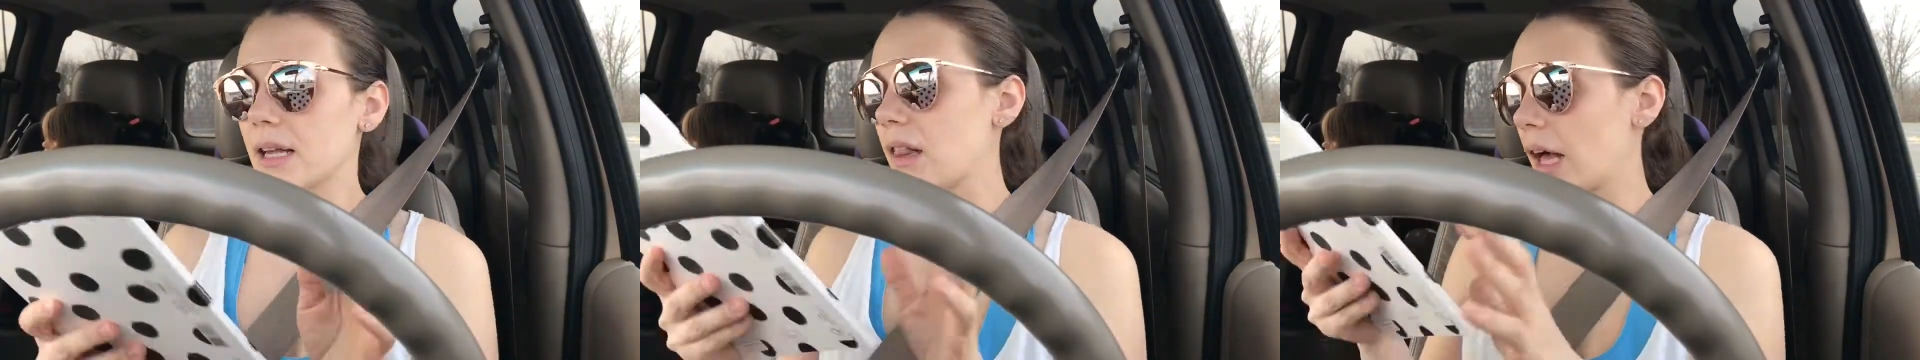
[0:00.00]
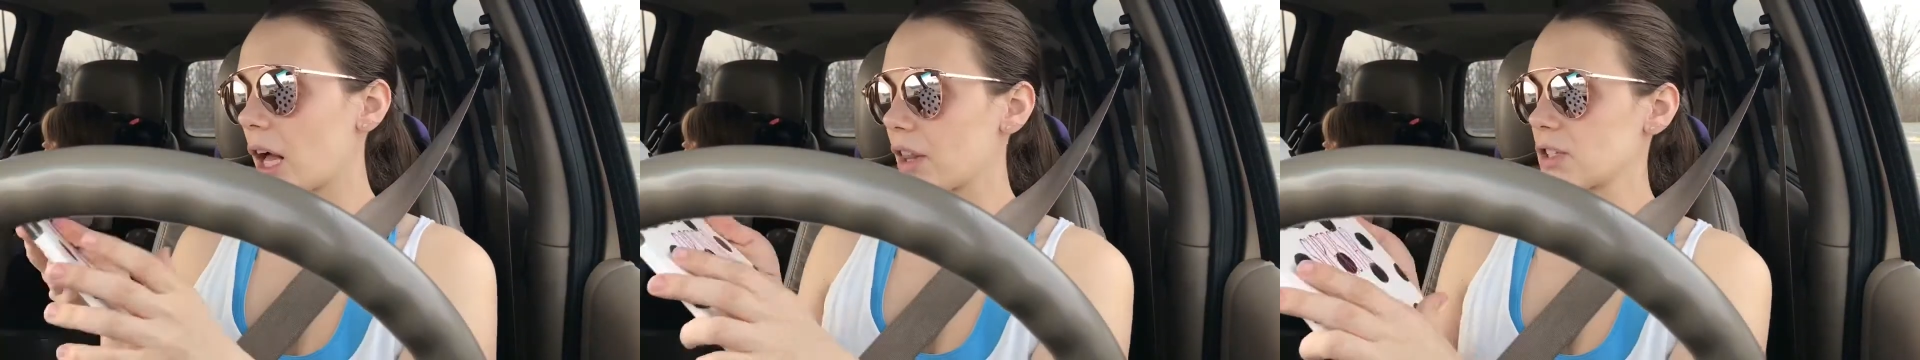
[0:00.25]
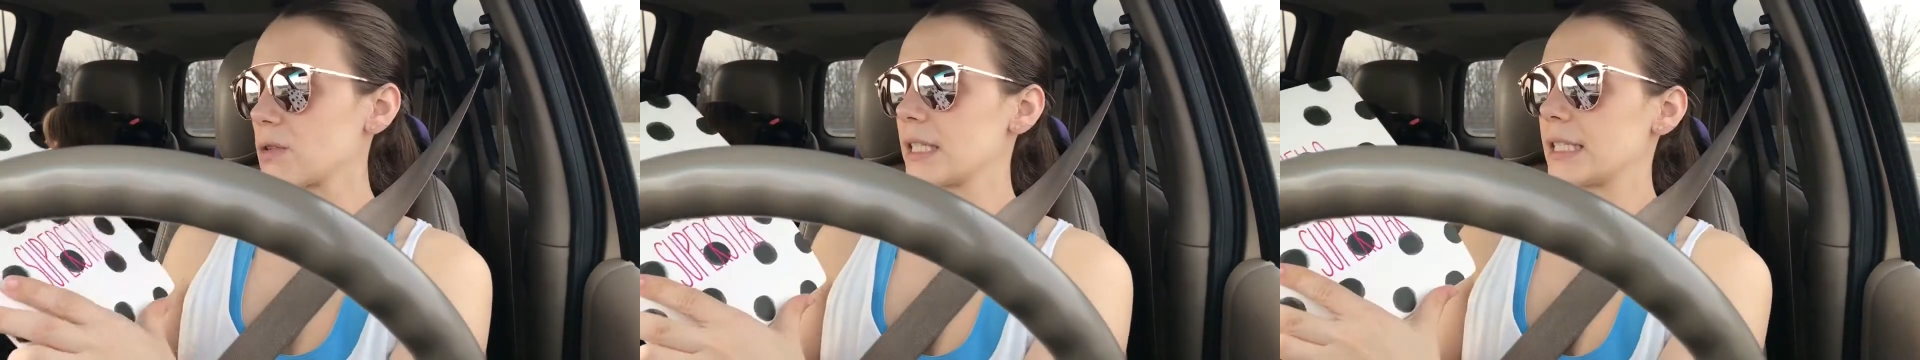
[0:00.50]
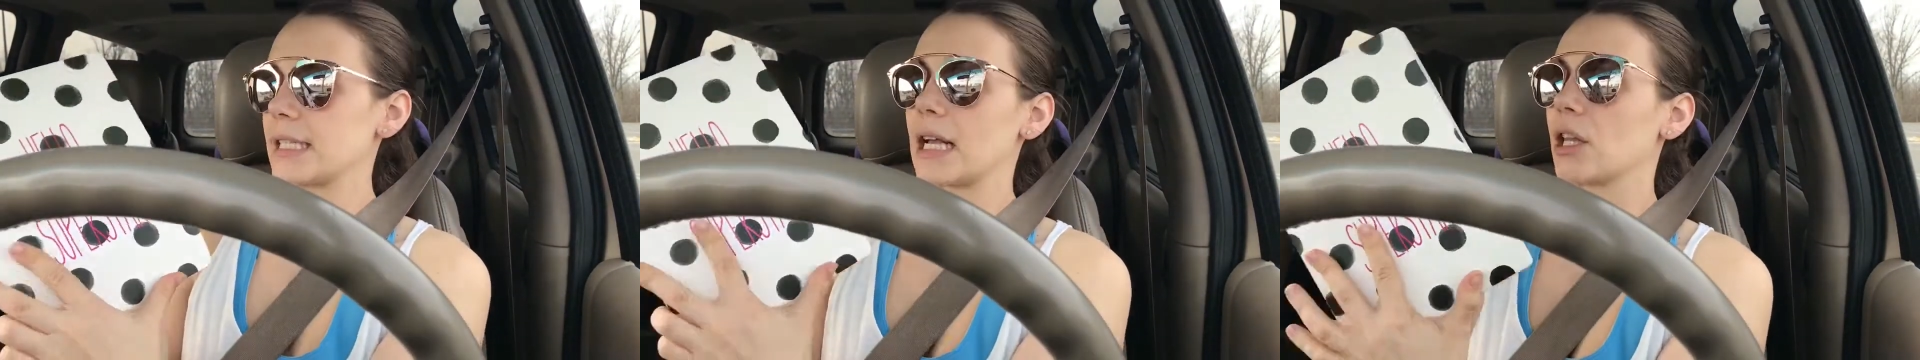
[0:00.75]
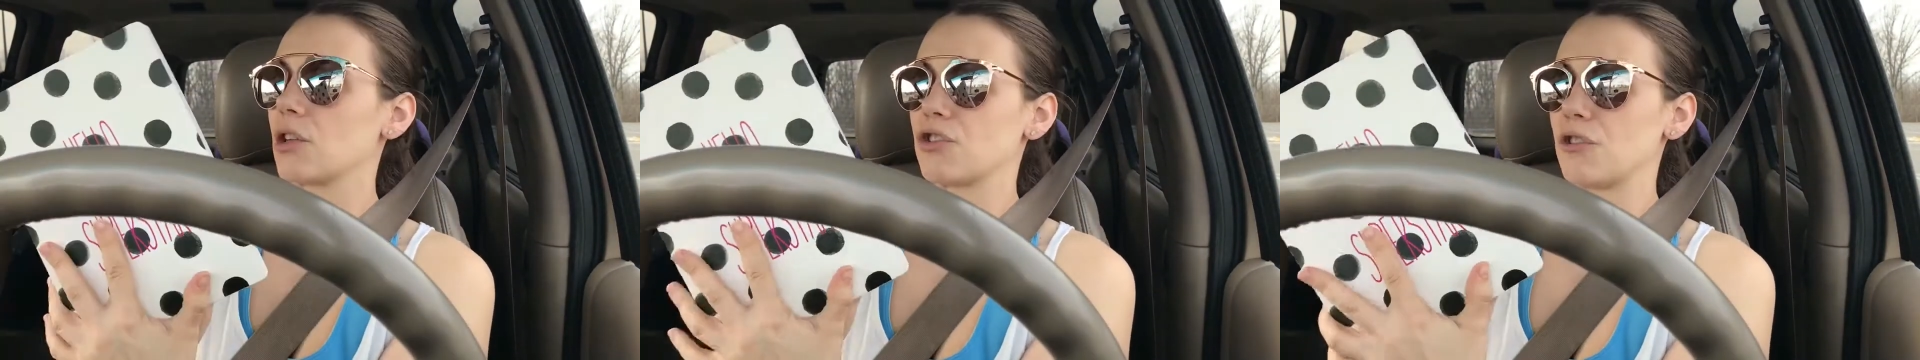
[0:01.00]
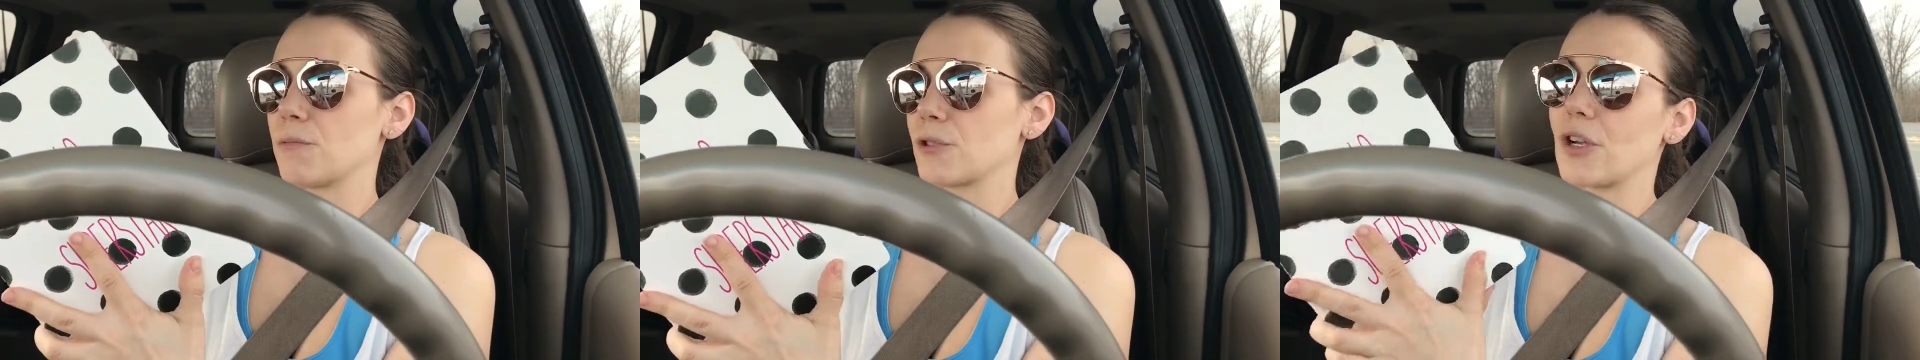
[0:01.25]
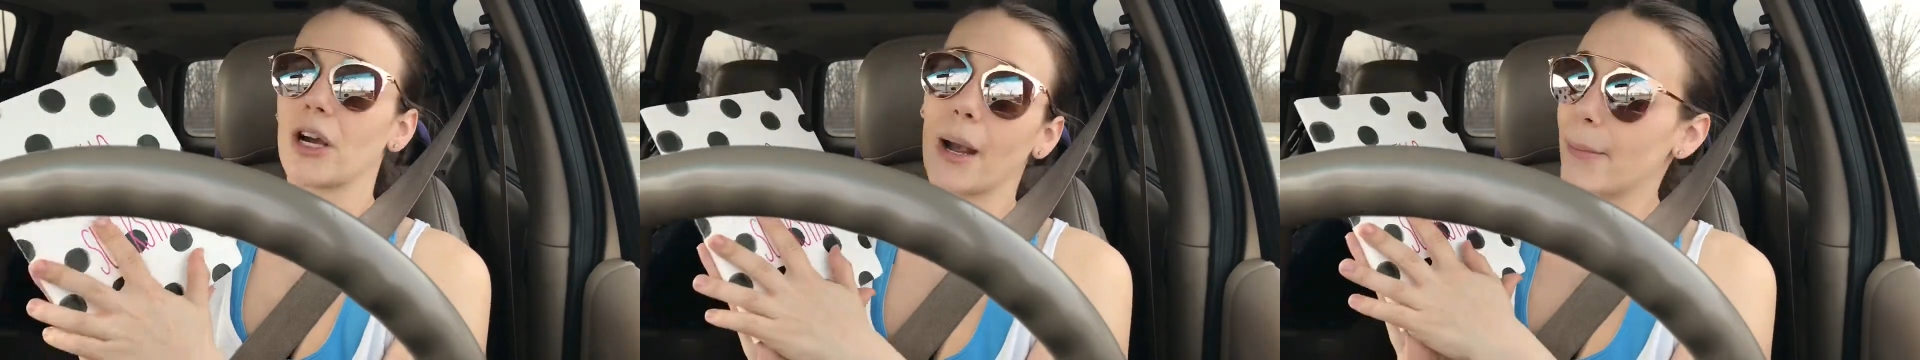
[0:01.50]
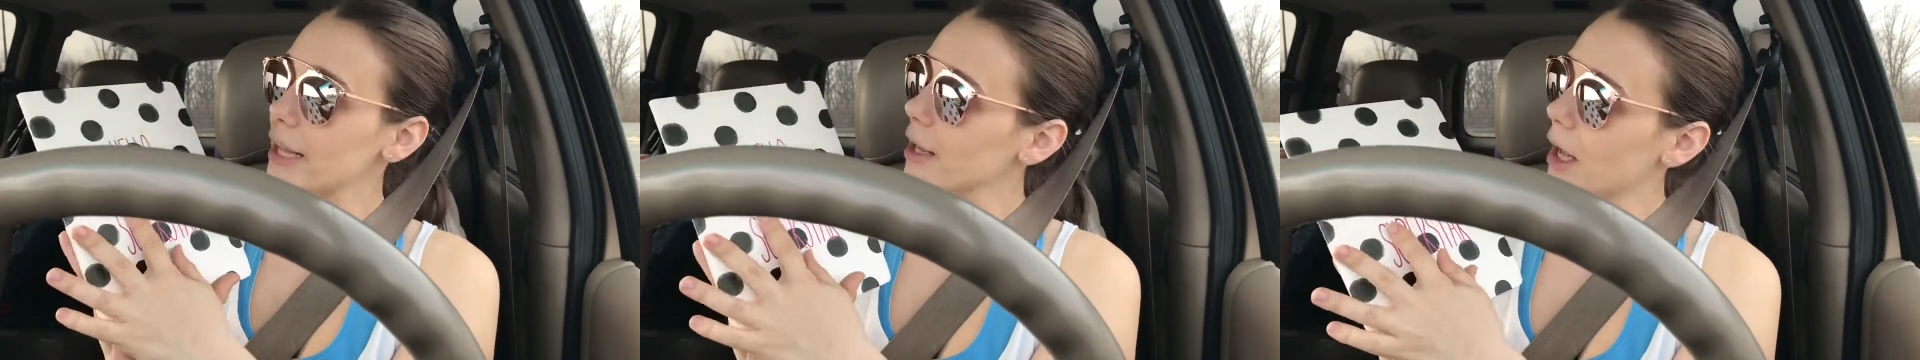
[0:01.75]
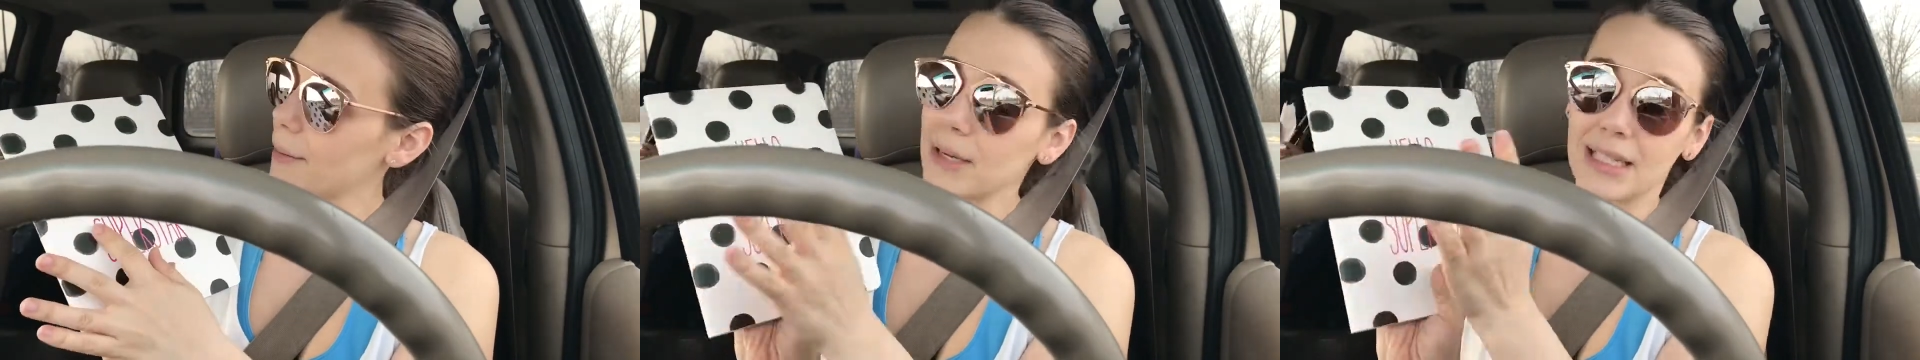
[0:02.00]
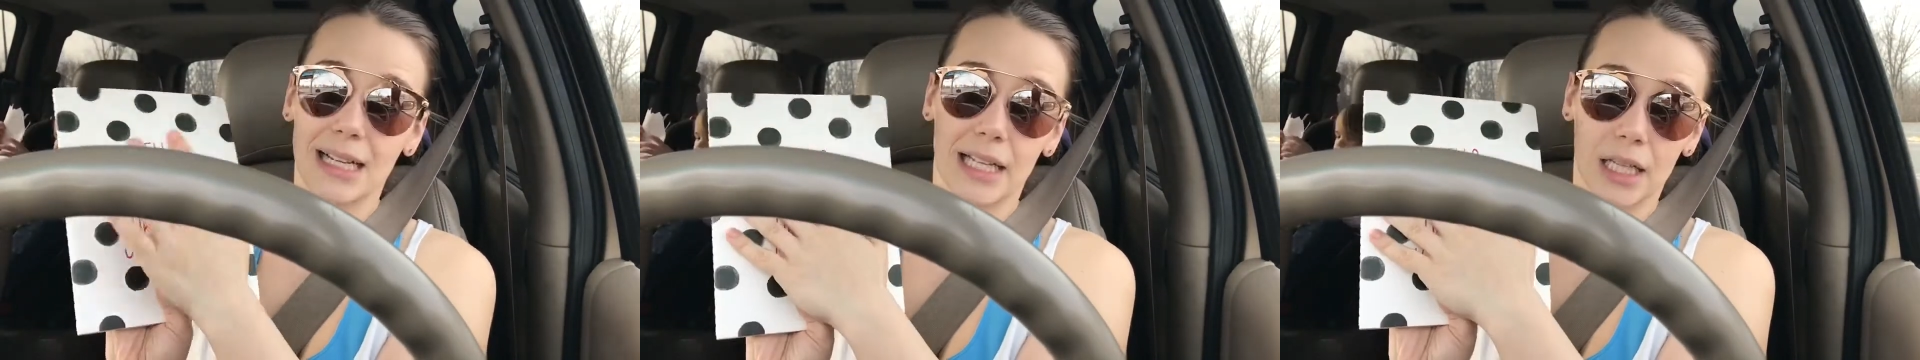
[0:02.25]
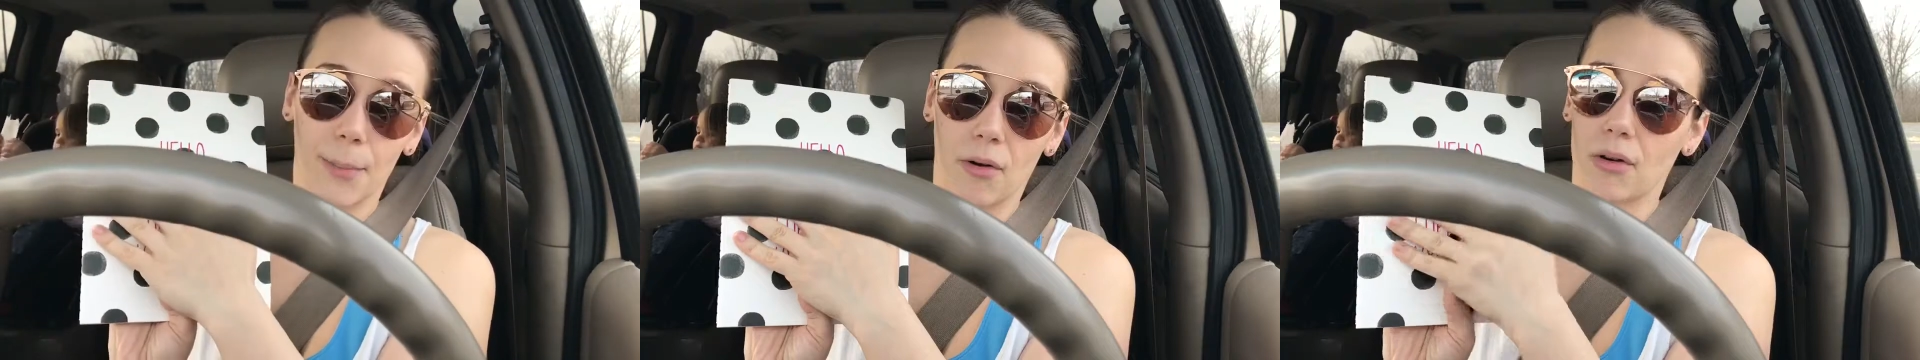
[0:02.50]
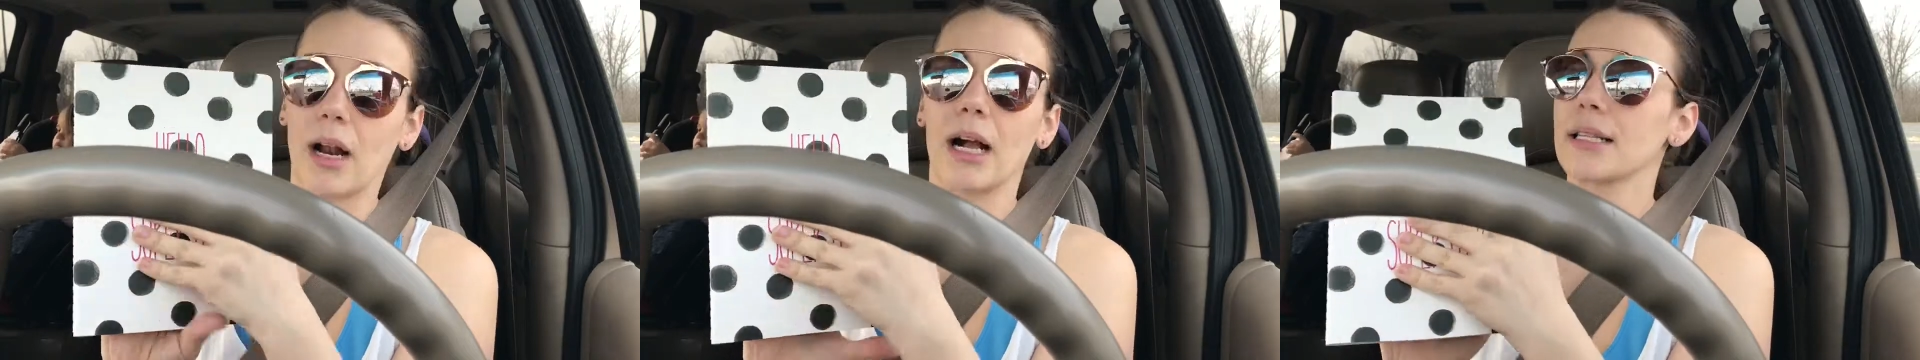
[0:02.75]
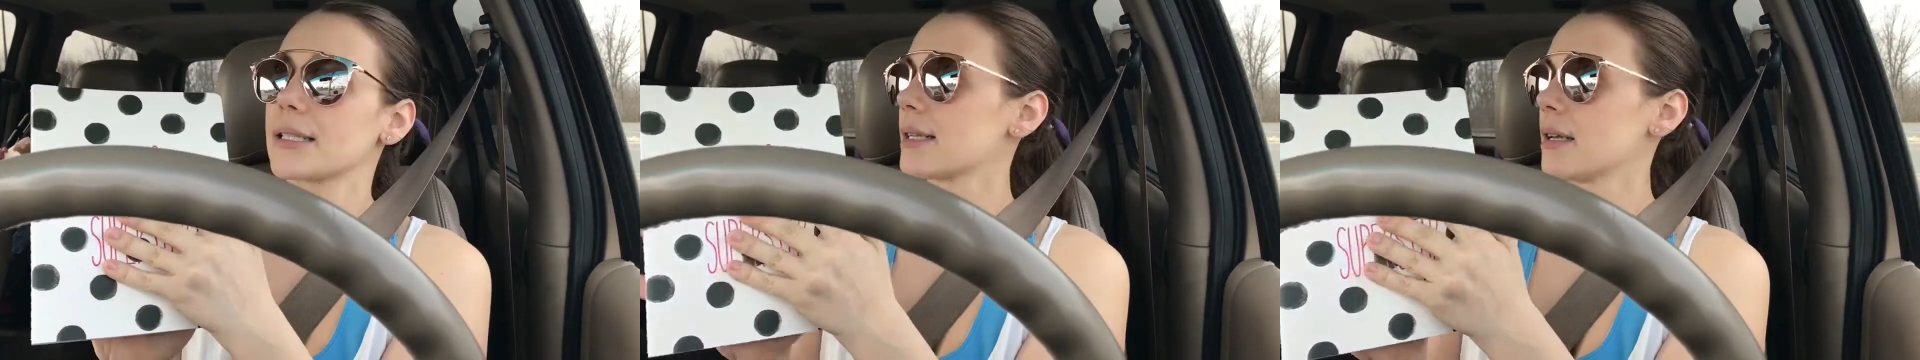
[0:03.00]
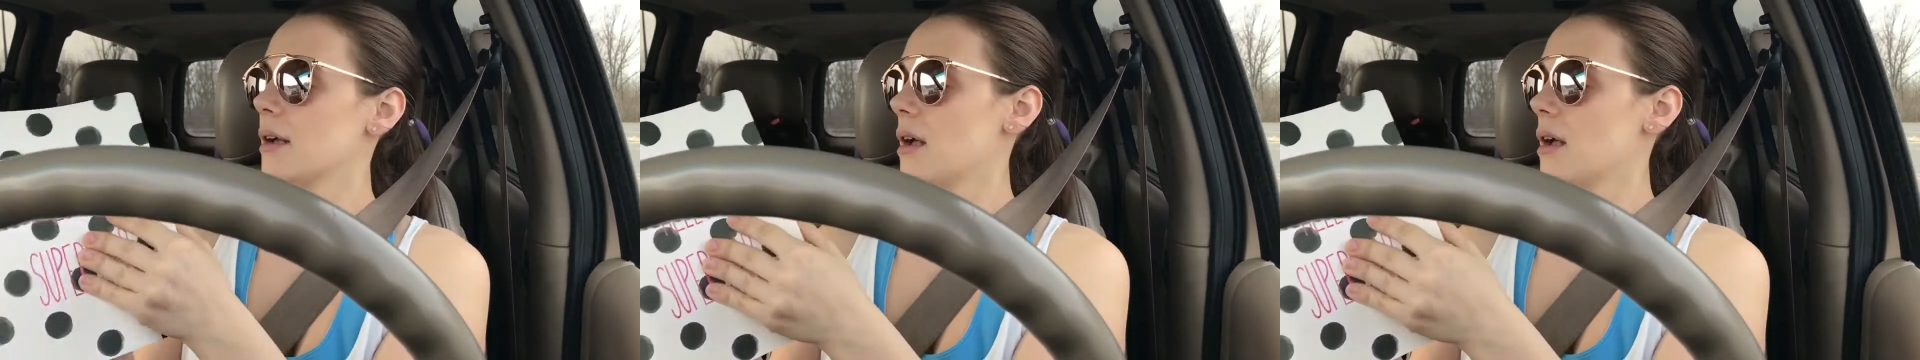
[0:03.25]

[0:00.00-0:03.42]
And I got this one that says hello superstar. I mainly got it because I like the polka dots.